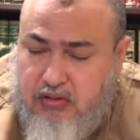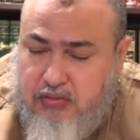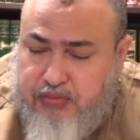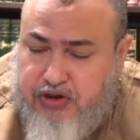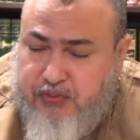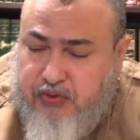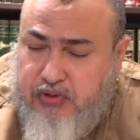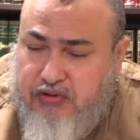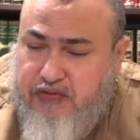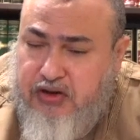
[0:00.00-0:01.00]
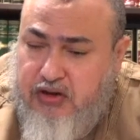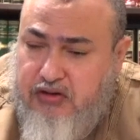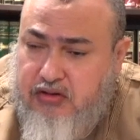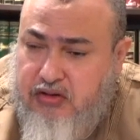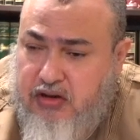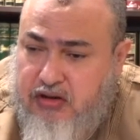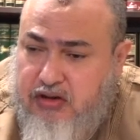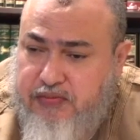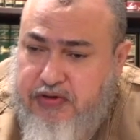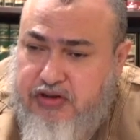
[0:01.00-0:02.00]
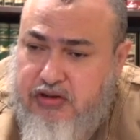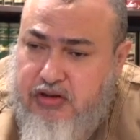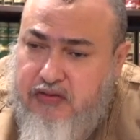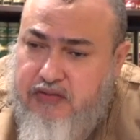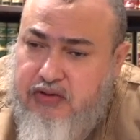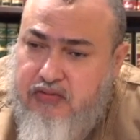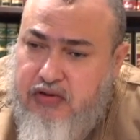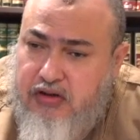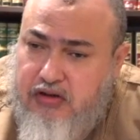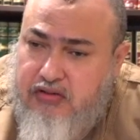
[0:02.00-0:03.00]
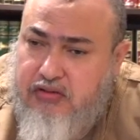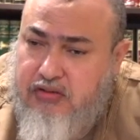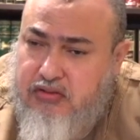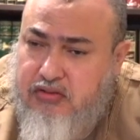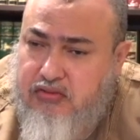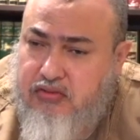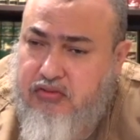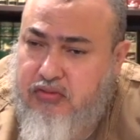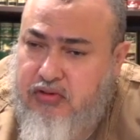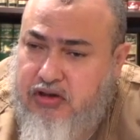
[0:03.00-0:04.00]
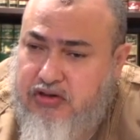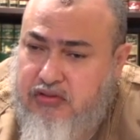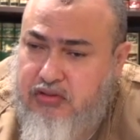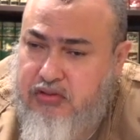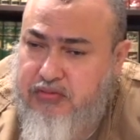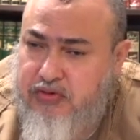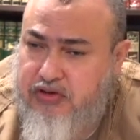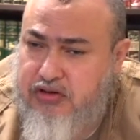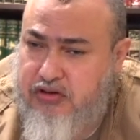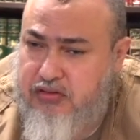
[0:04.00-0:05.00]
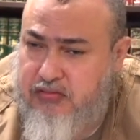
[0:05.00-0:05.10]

people living under occupation have a right to national liberation